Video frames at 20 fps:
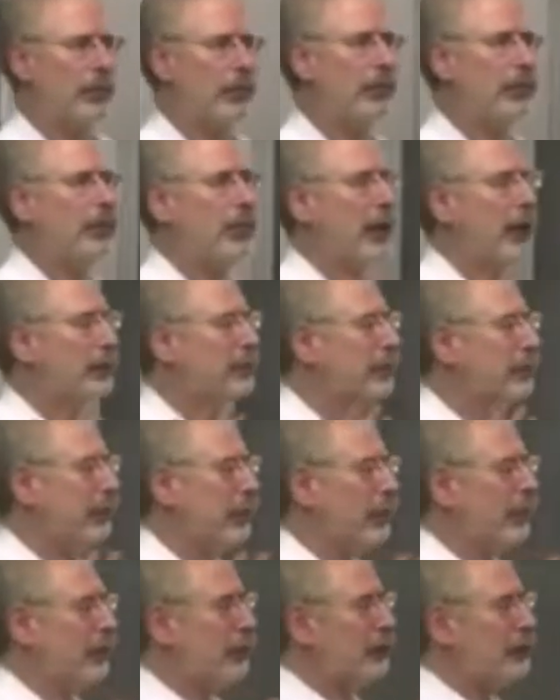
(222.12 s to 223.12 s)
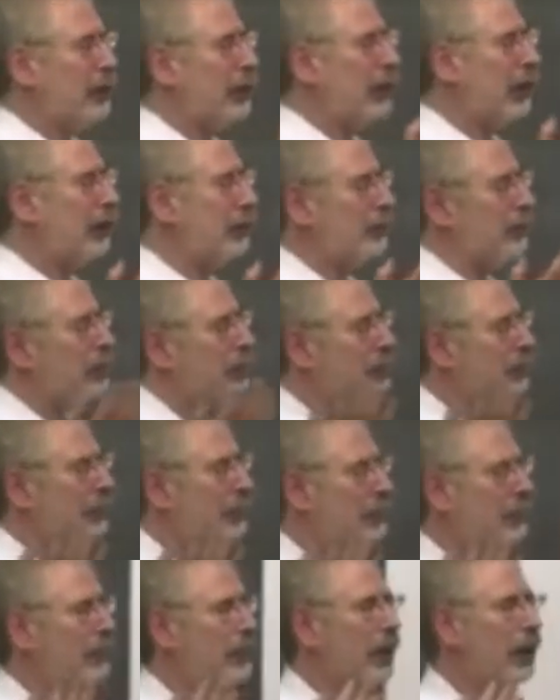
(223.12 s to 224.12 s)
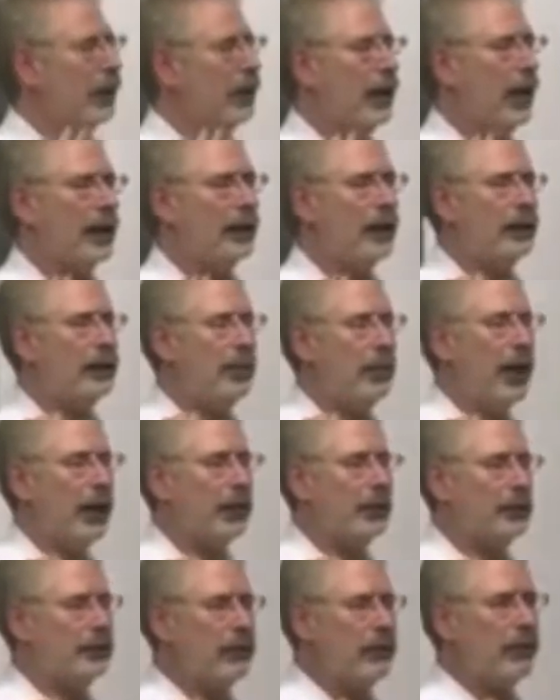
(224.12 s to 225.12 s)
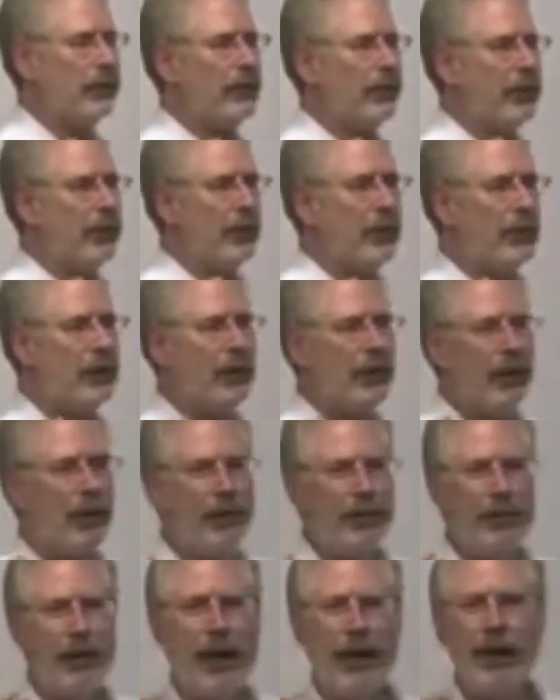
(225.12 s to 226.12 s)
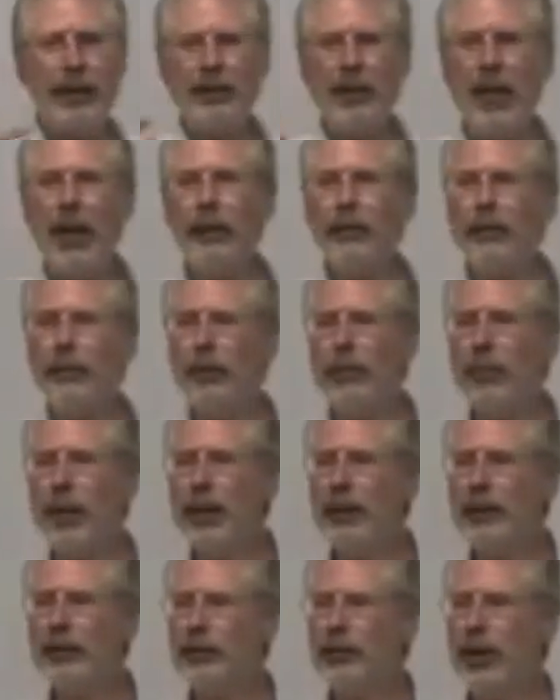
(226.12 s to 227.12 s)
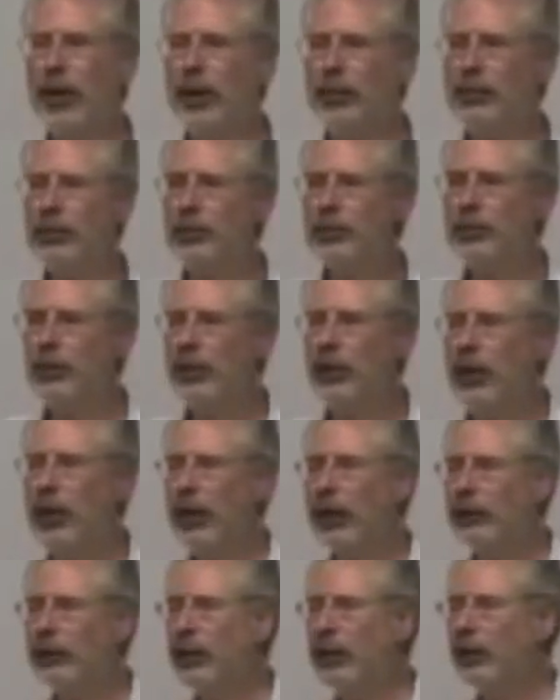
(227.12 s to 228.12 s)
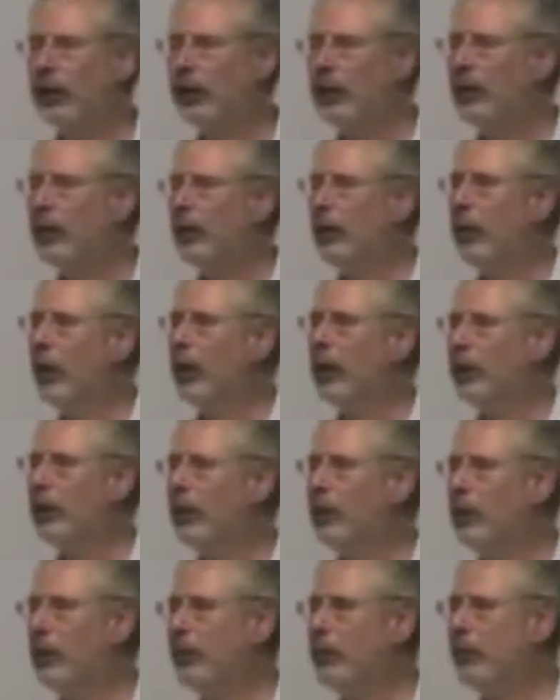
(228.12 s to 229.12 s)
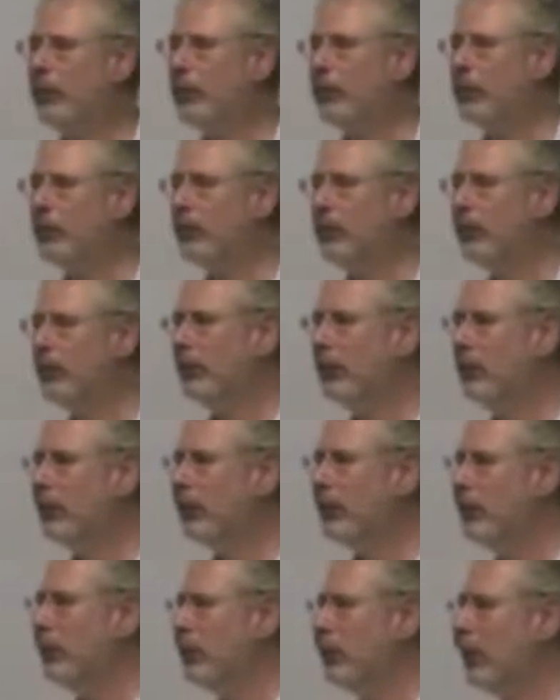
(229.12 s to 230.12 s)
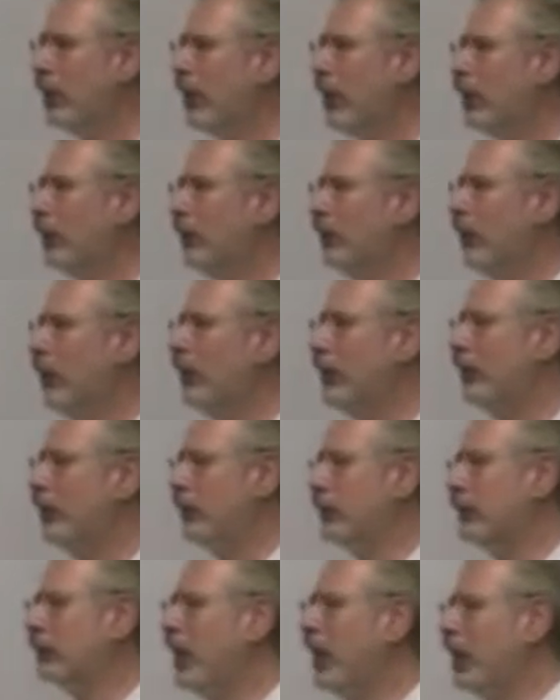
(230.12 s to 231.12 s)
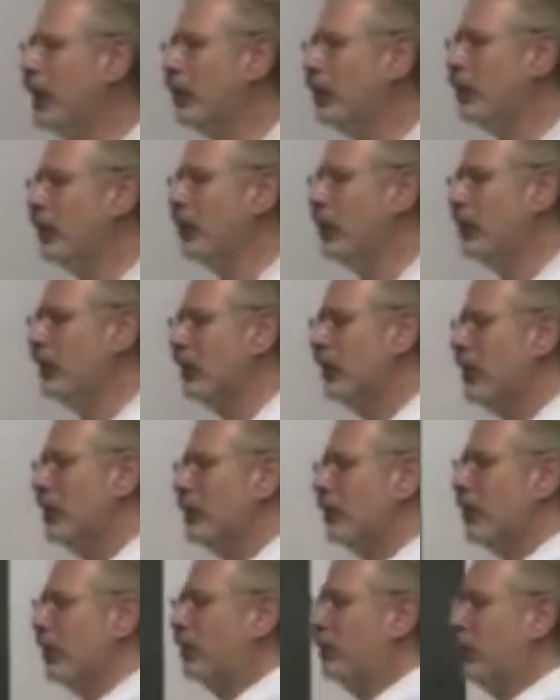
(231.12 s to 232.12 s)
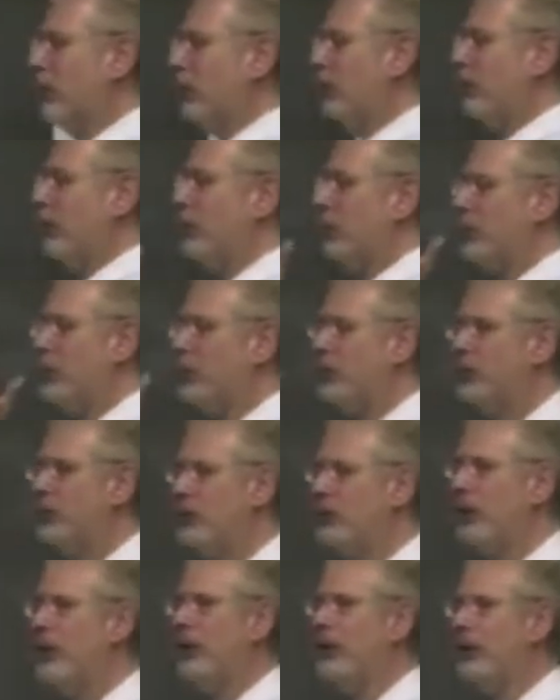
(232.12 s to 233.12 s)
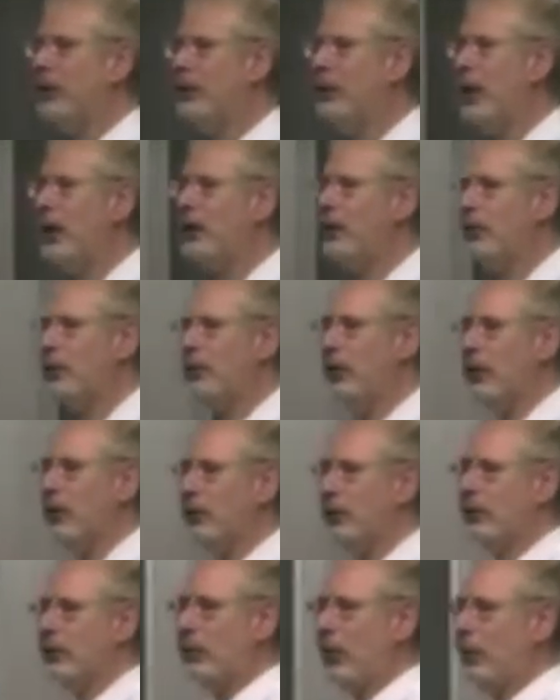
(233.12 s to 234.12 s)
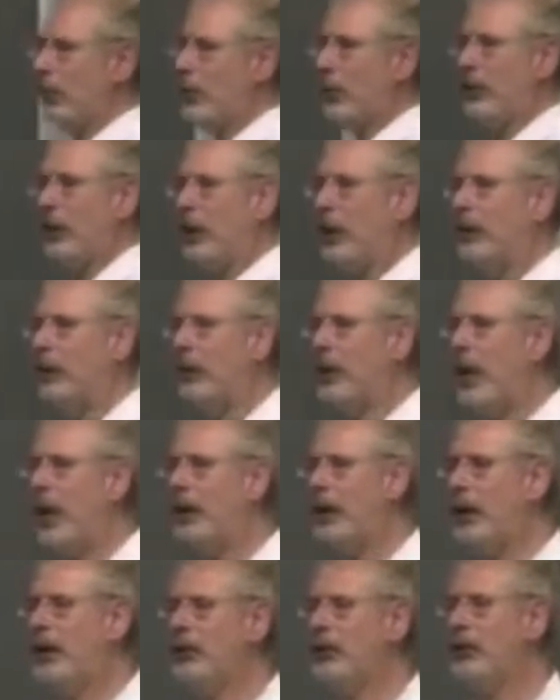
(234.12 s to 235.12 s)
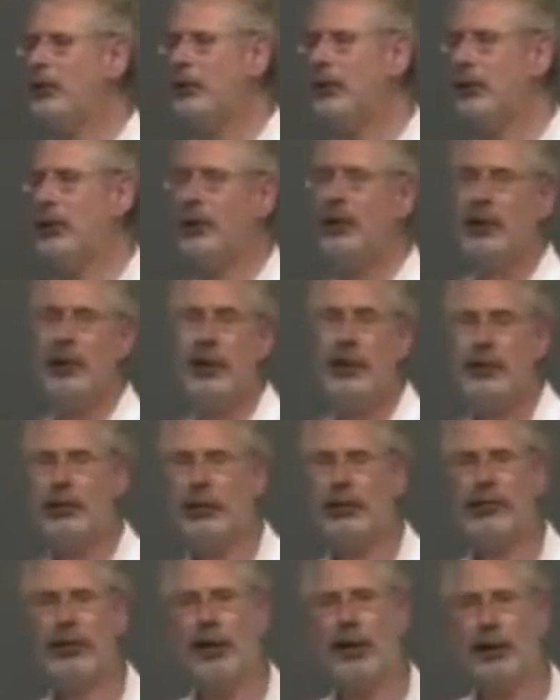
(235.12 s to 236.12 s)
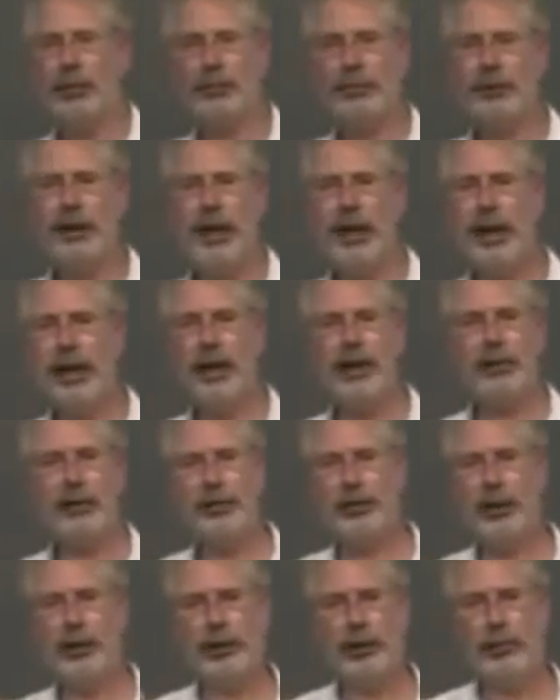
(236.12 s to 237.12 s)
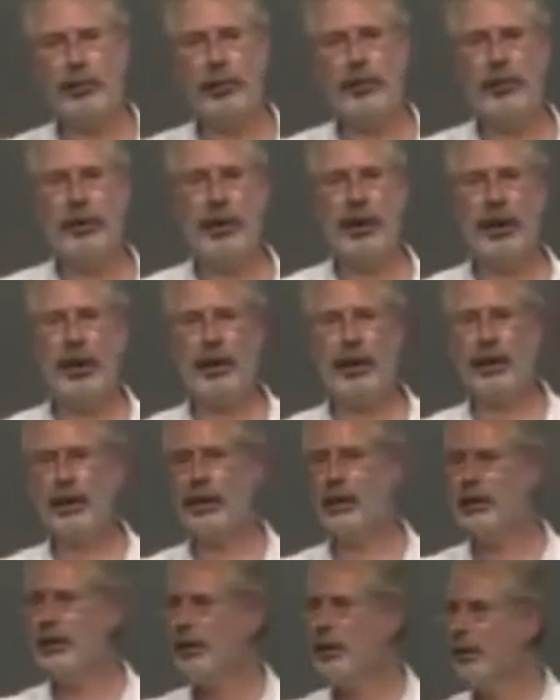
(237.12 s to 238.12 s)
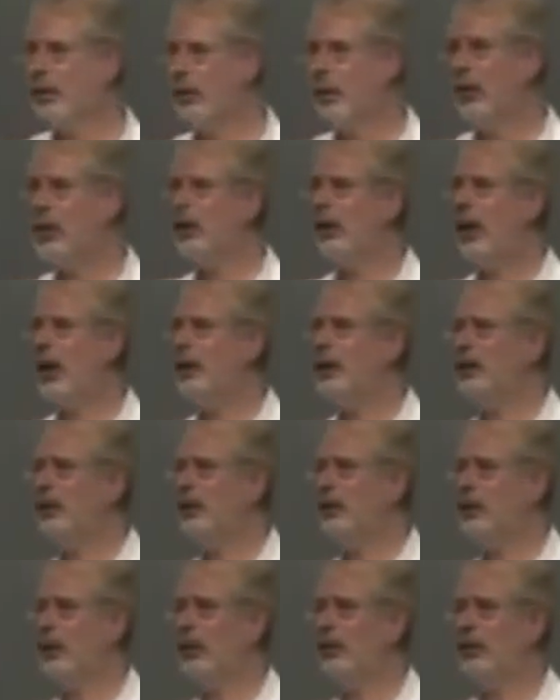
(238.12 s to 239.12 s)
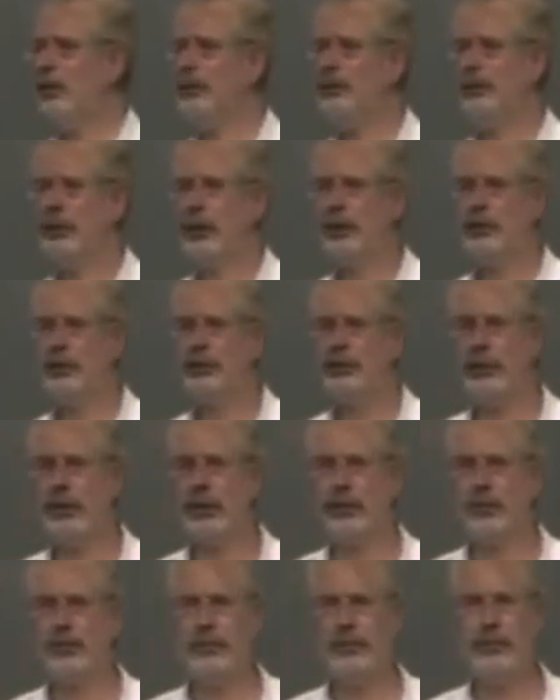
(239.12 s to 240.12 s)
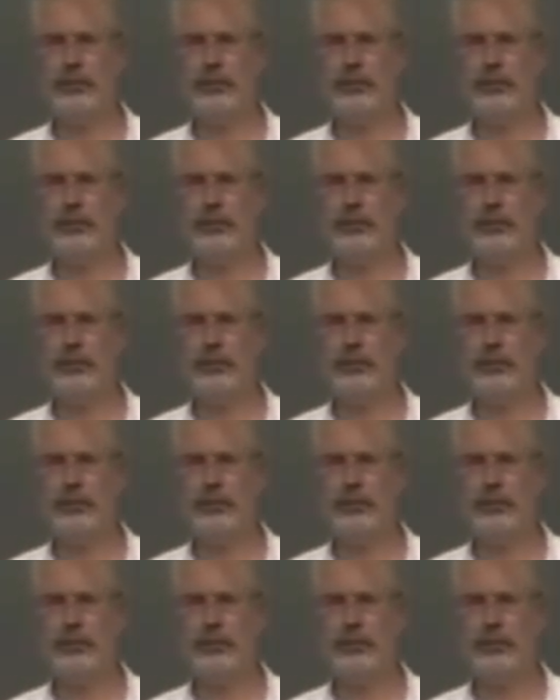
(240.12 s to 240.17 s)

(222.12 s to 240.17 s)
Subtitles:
Turns out, if you look at canonical model, around alpha or beta time, you start hiring marketing people, start getting ready for launch, start doing positioning and data sheets, maybe hire an ad agency, start writing blogs, start communicating, all heading to that big launch event.